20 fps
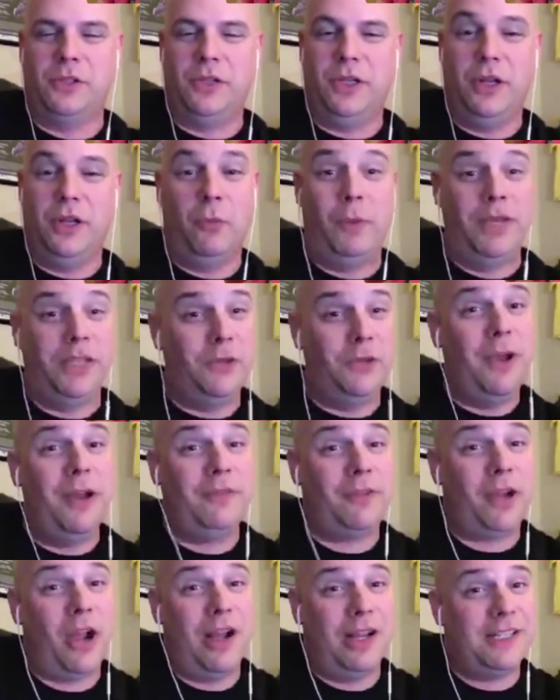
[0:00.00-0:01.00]
you know, we do have
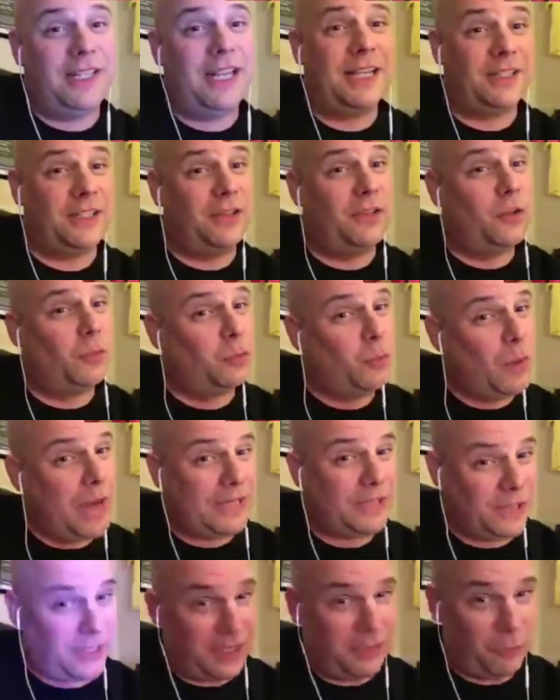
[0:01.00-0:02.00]
contacts in the
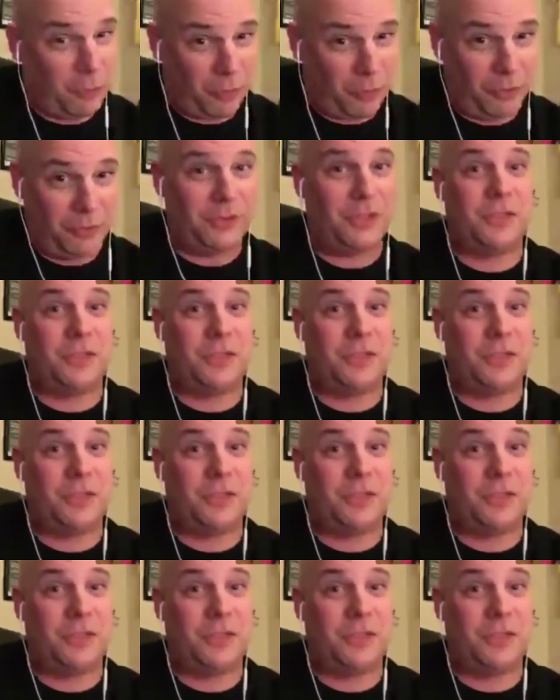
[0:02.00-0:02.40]
wrestling world,